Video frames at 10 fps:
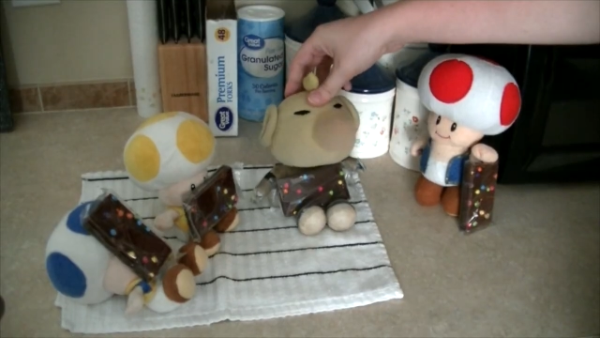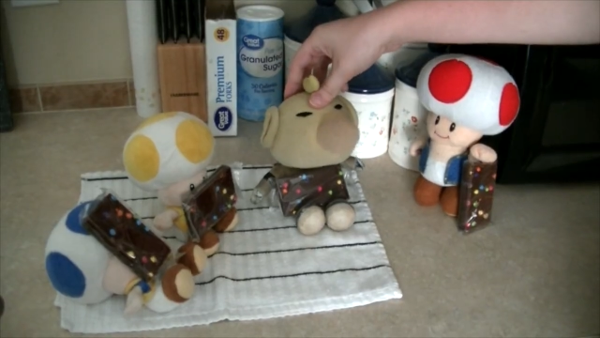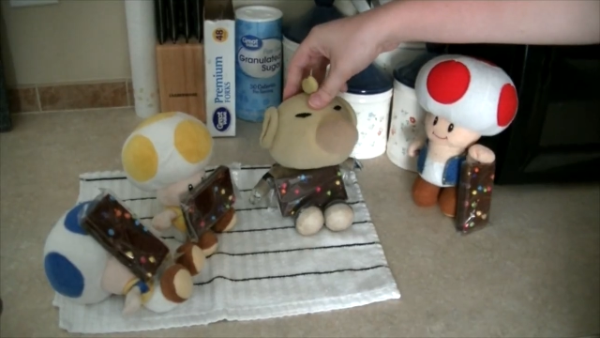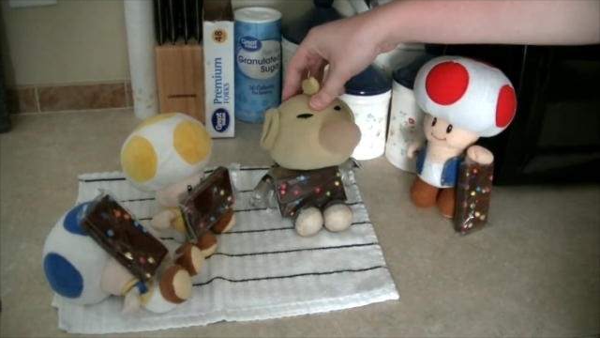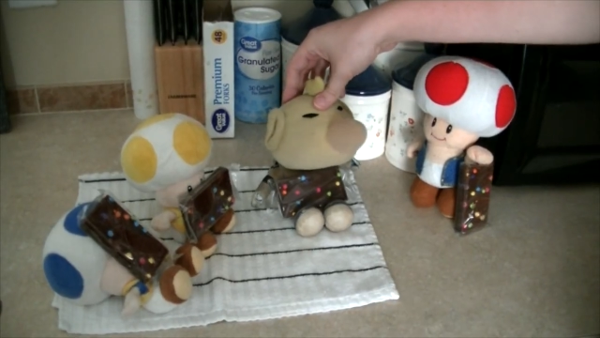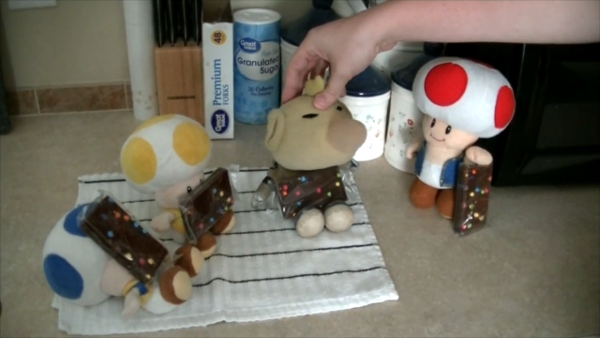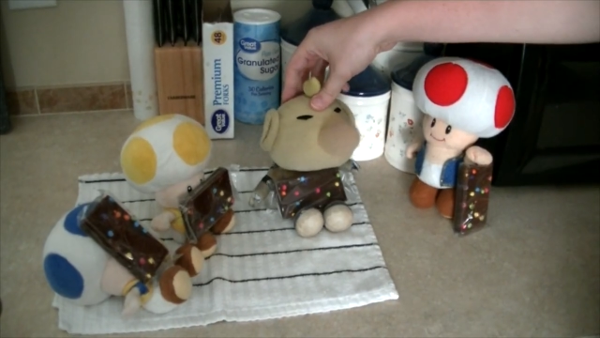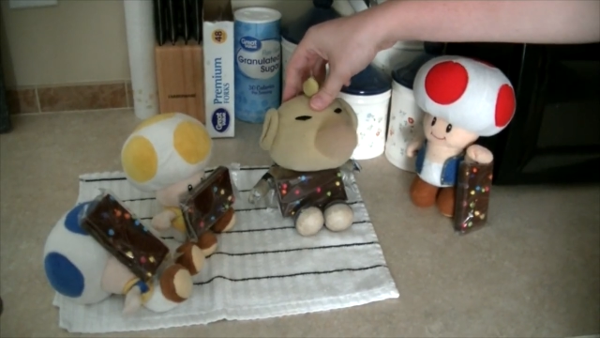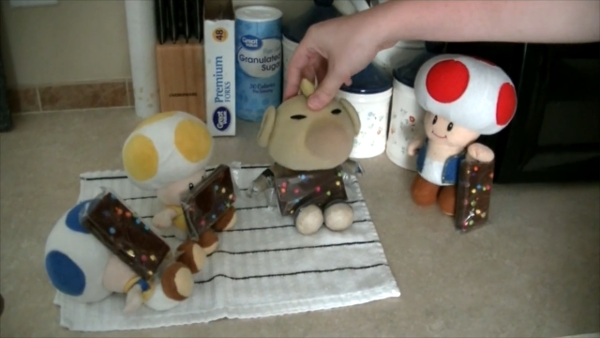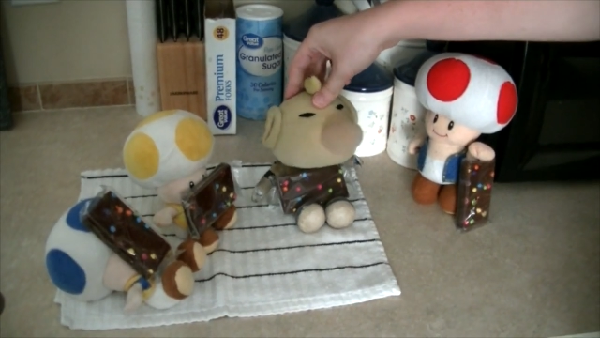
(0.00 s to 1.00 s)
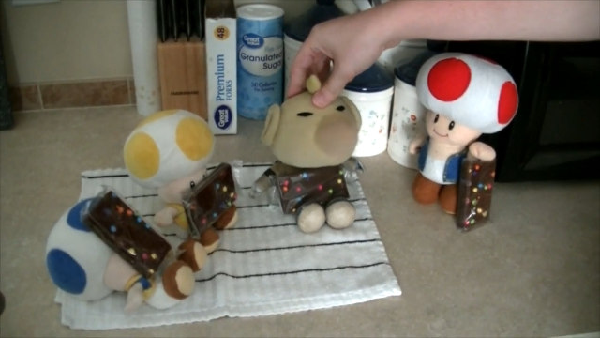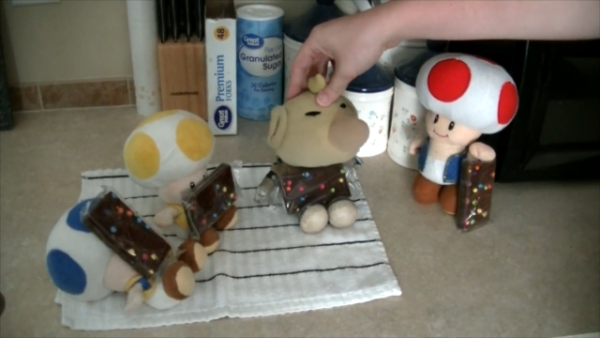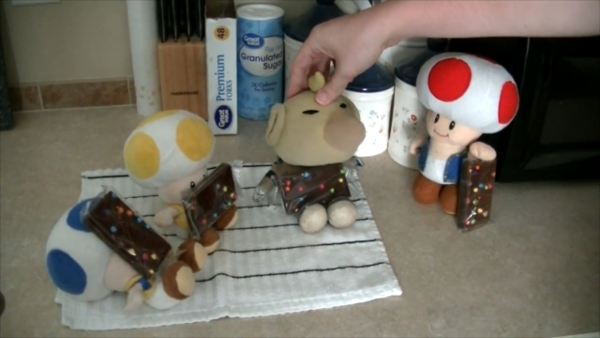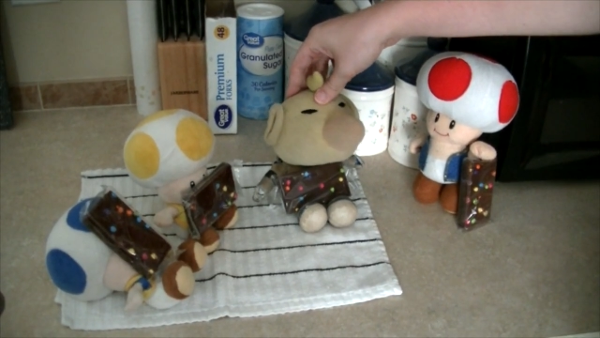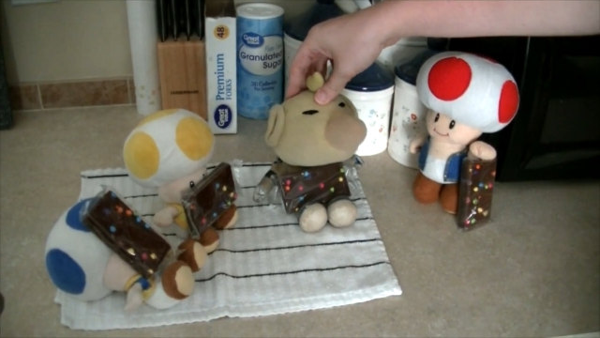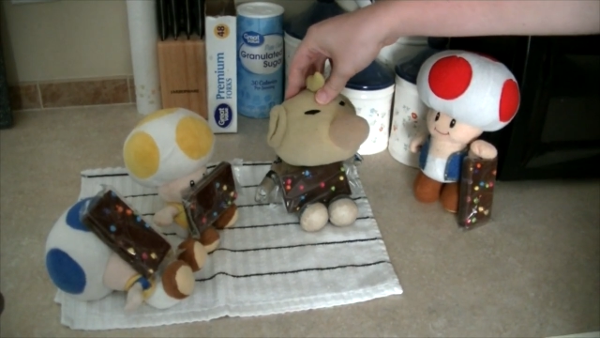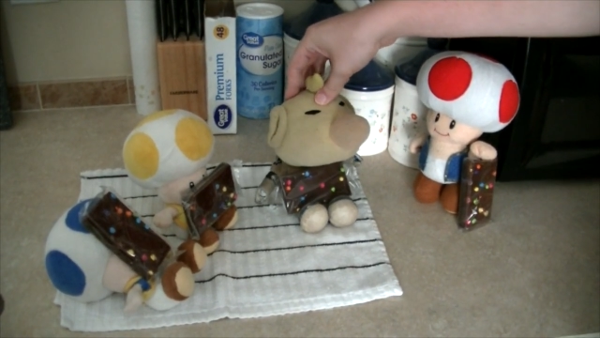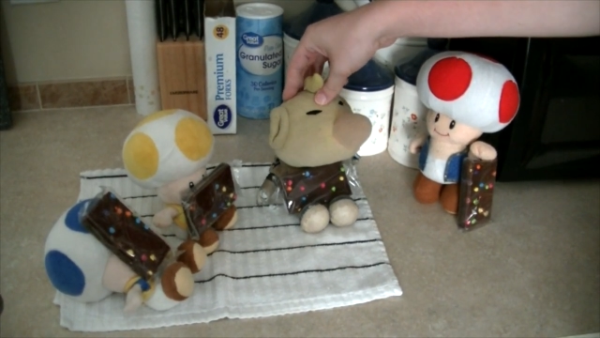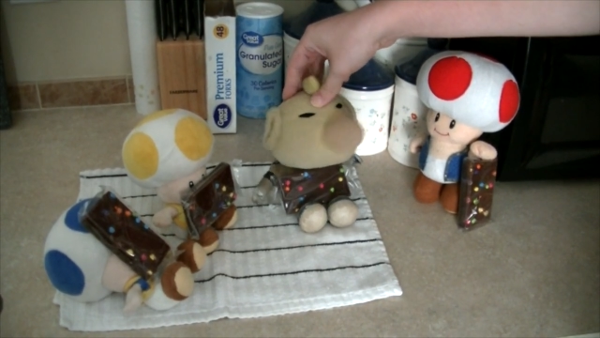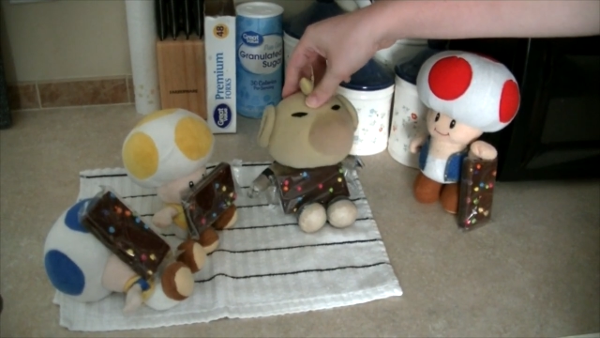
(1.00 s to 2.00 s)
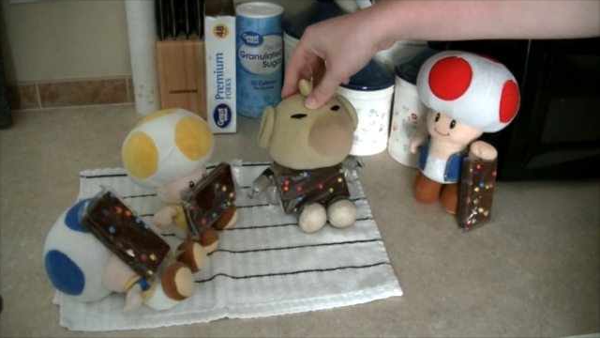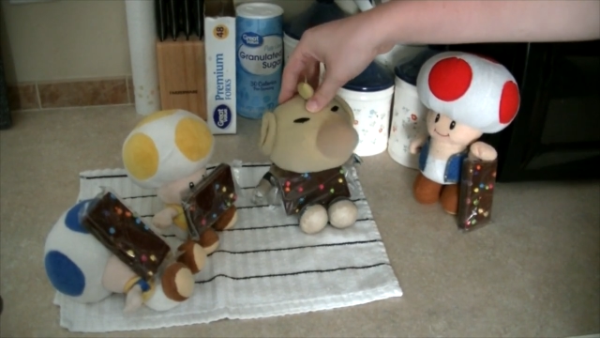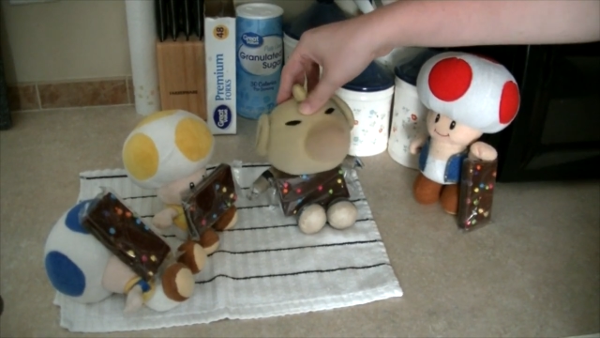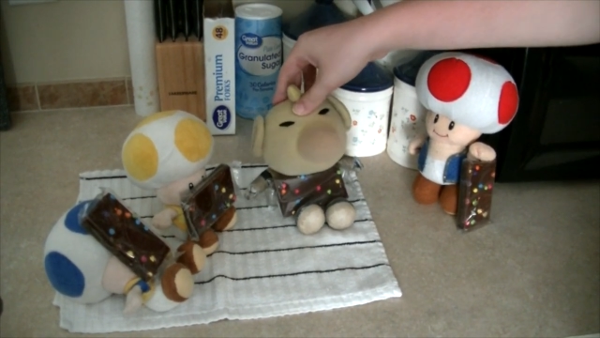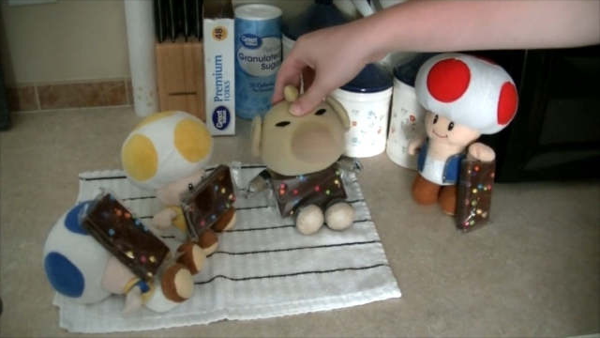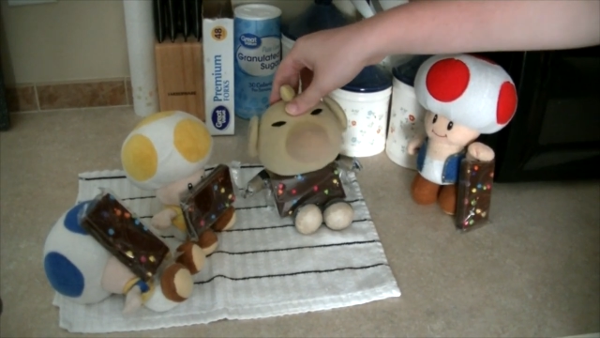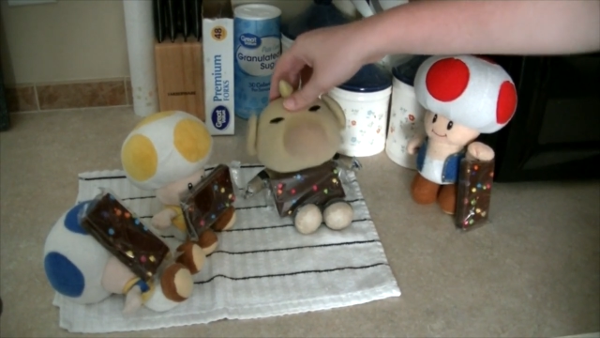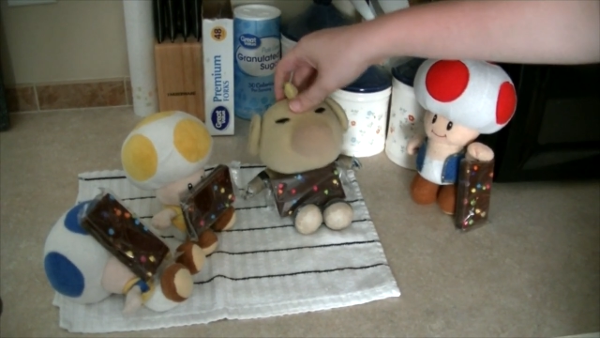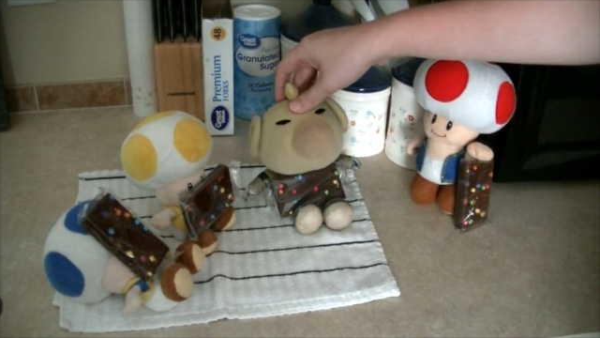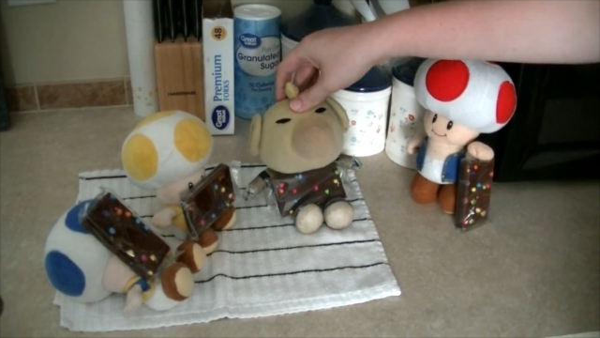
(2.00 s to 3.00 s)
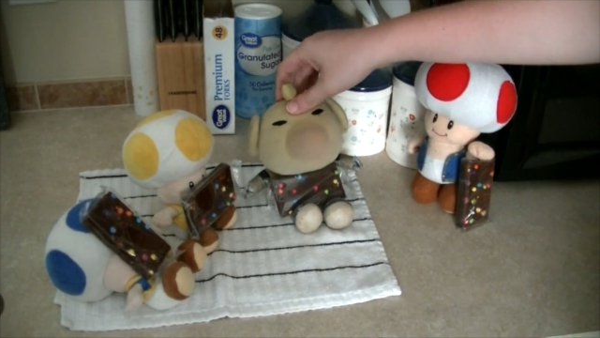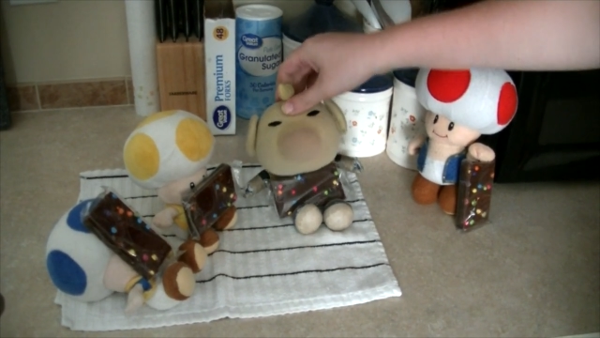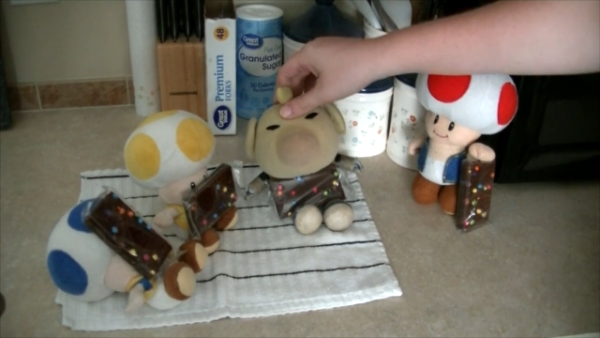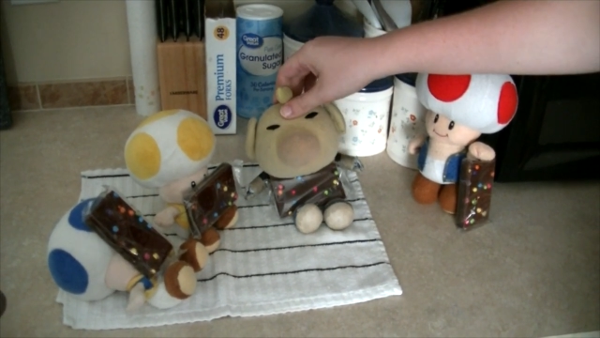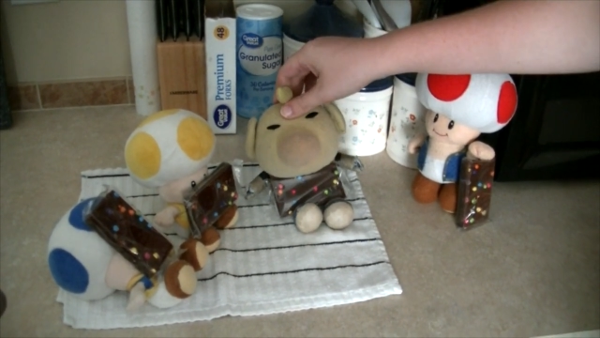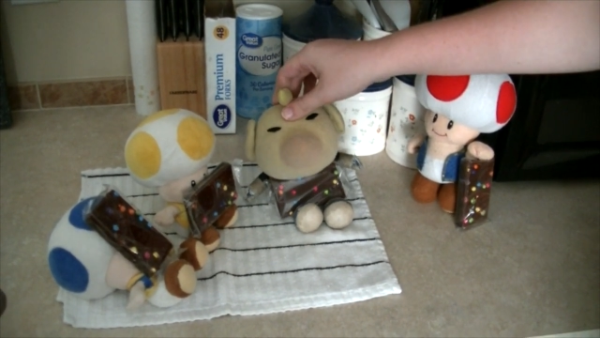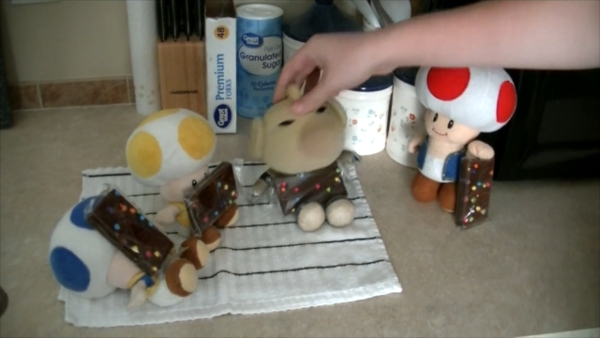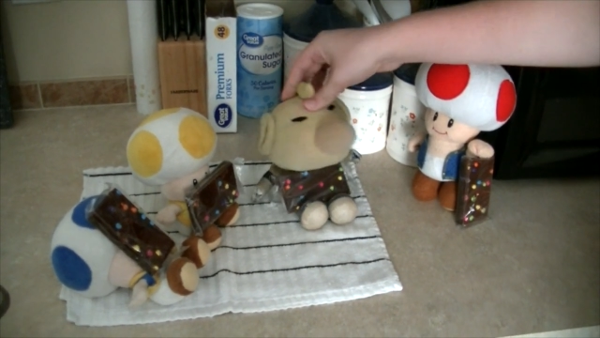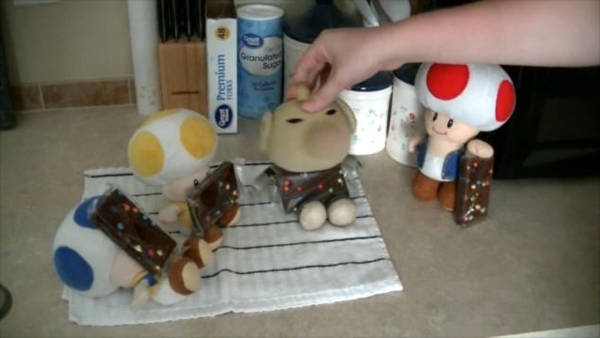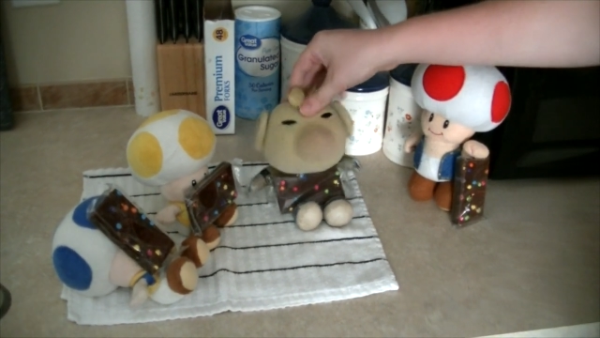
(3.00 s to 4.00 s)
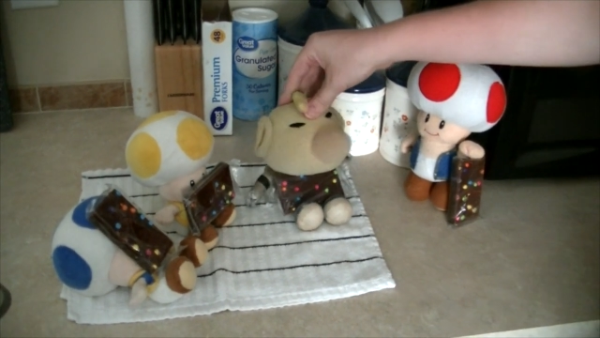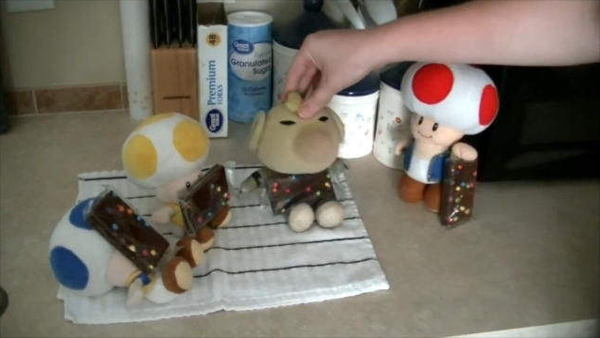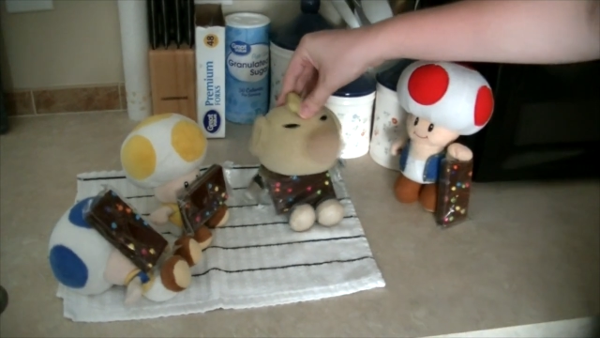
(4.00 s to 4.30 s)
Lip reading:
Nobody's mouth can be seen.